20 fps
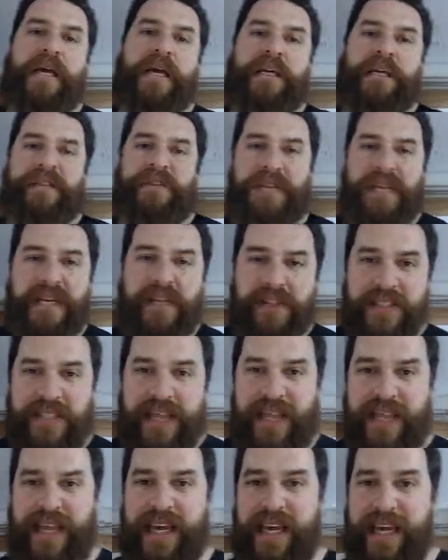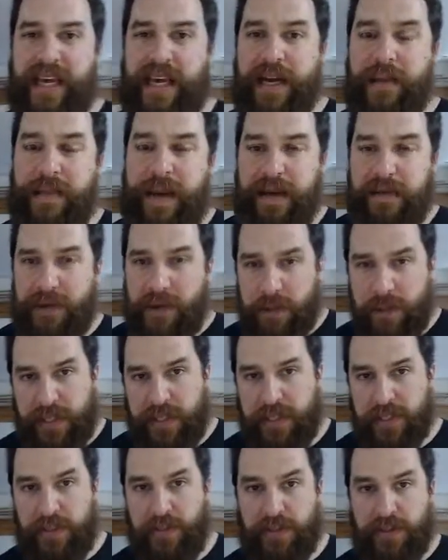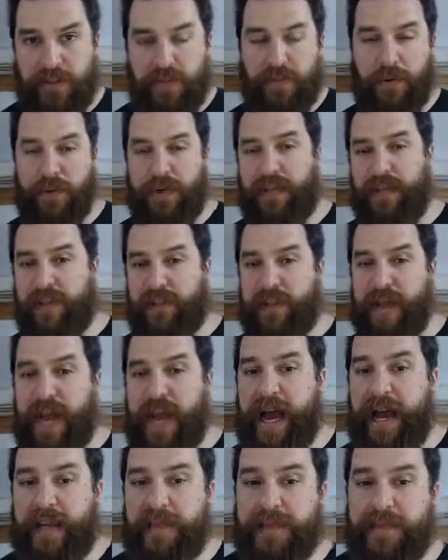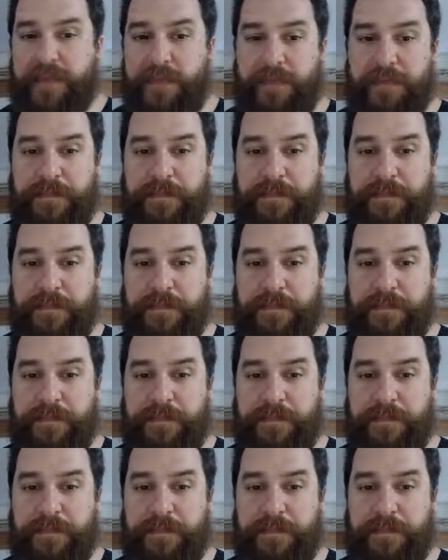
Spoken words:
So here's the thing about no excuse for evil acts.